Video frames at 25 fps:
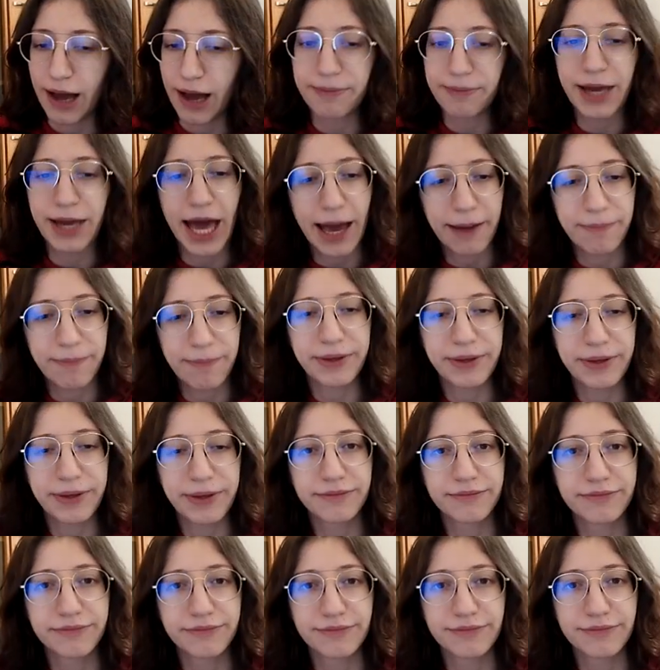I'm
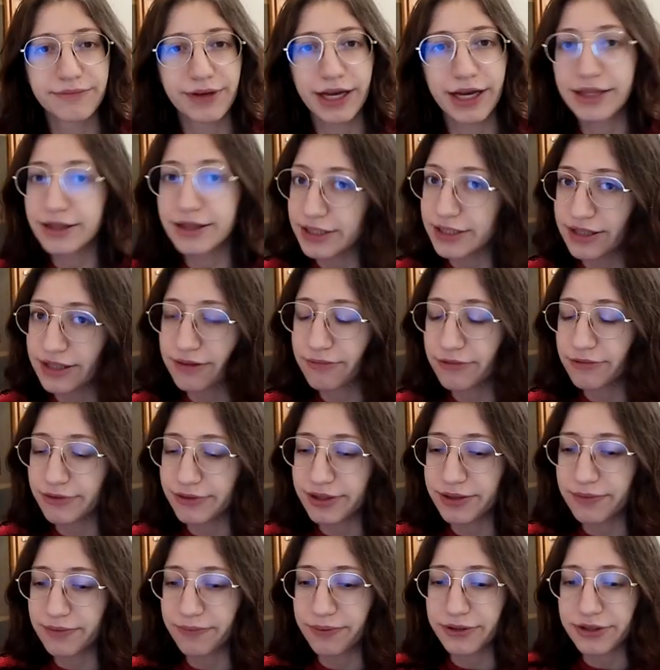happy, and that's the
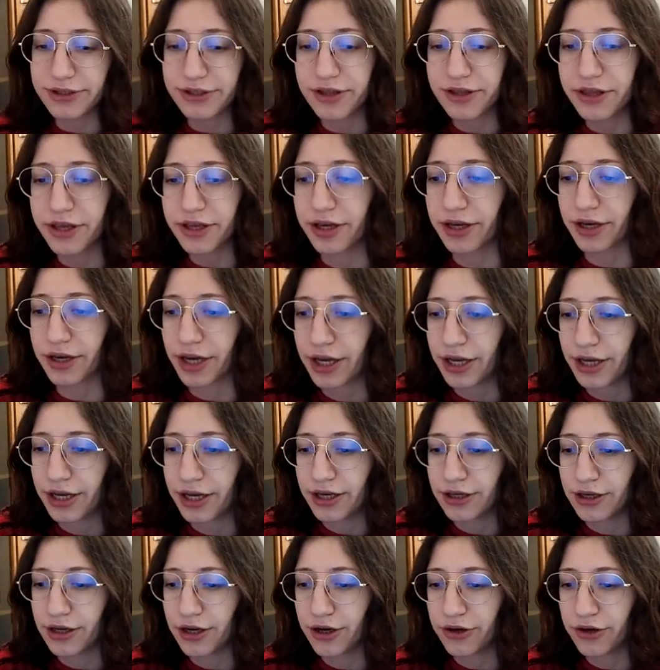most important thing,
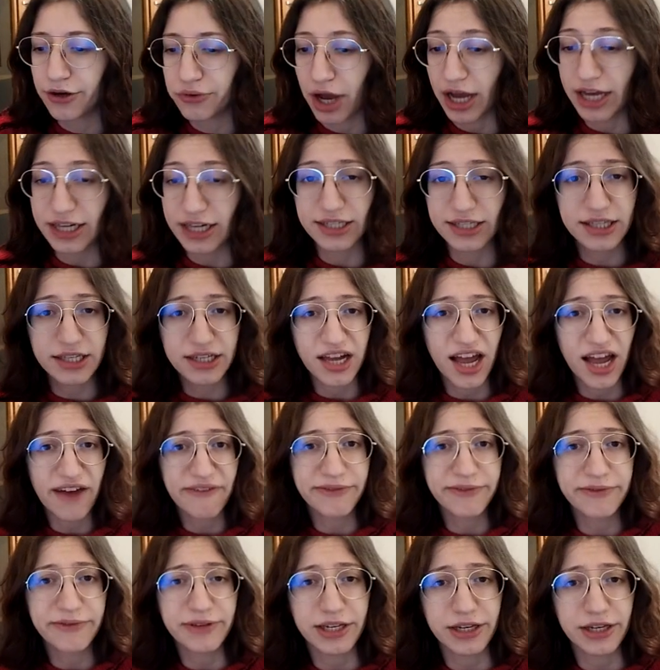you know. I still
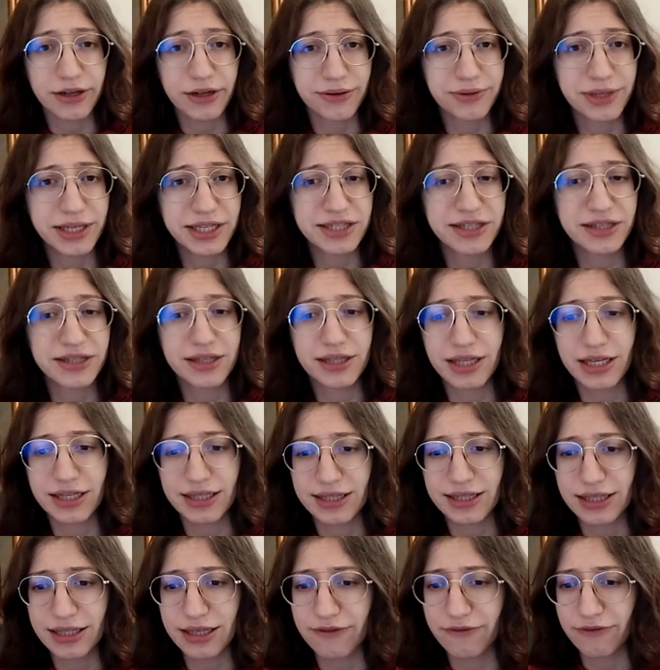have a video.
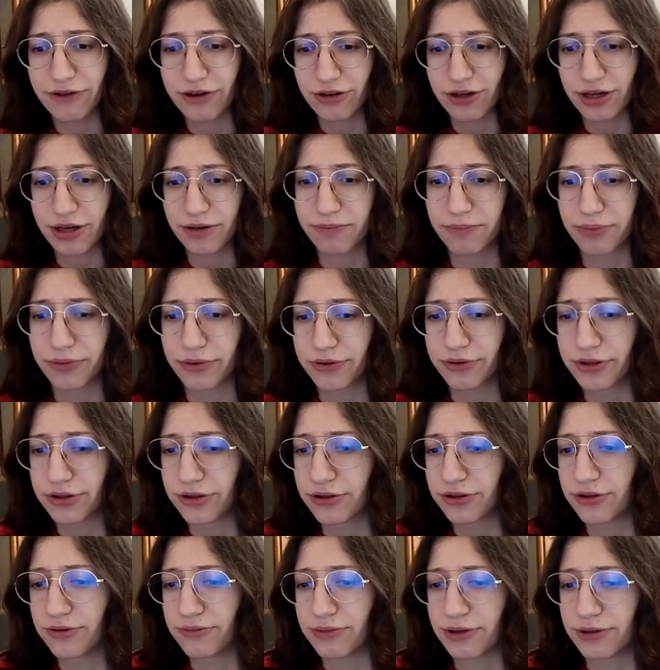That's very
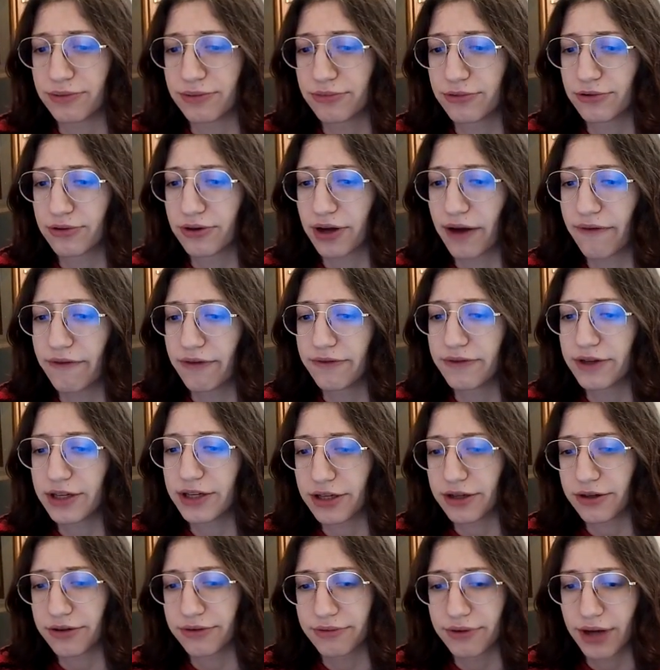important to me, to have a
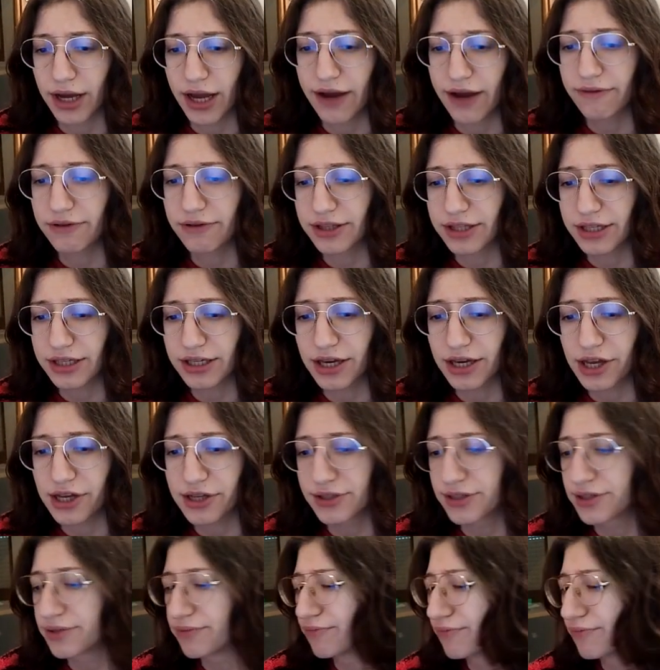video. Everything
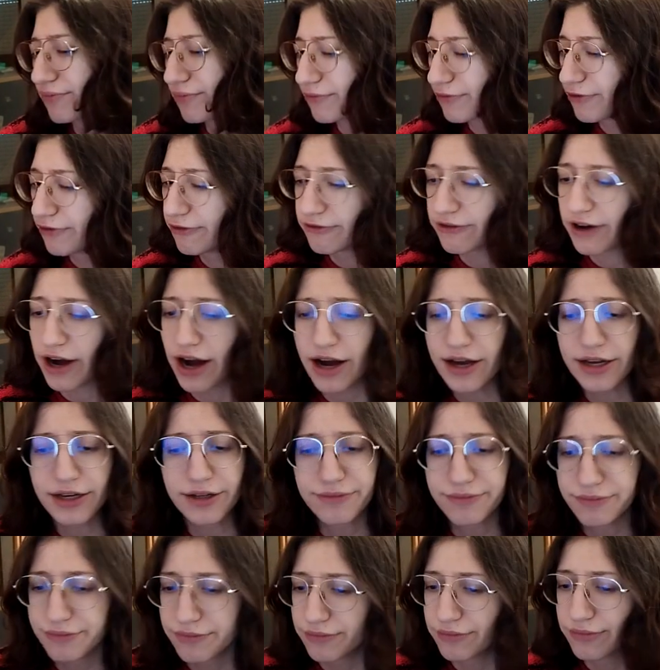else,
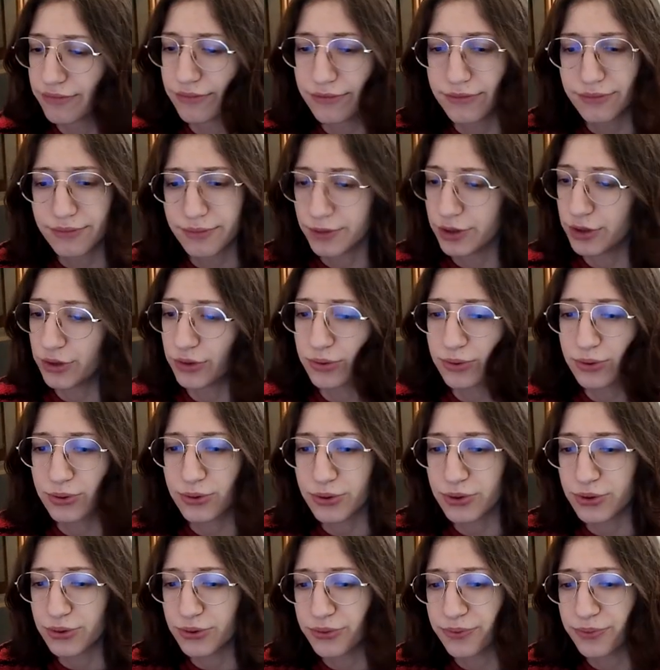fine, you
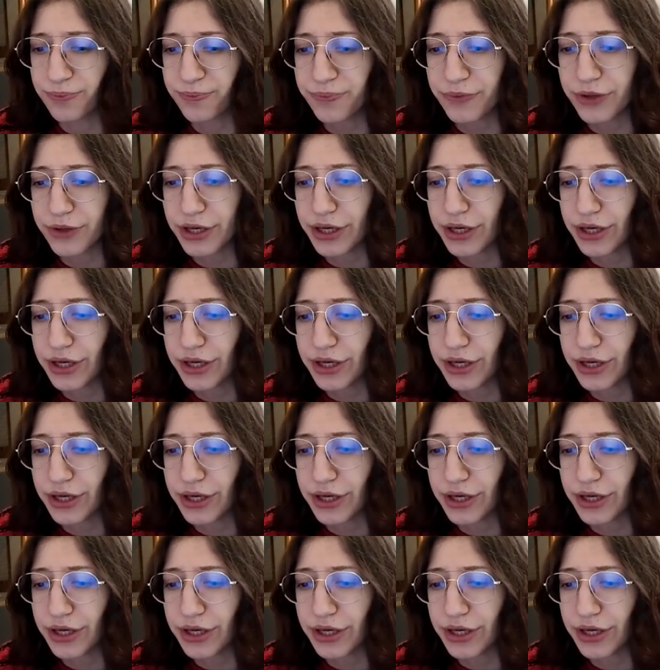do you.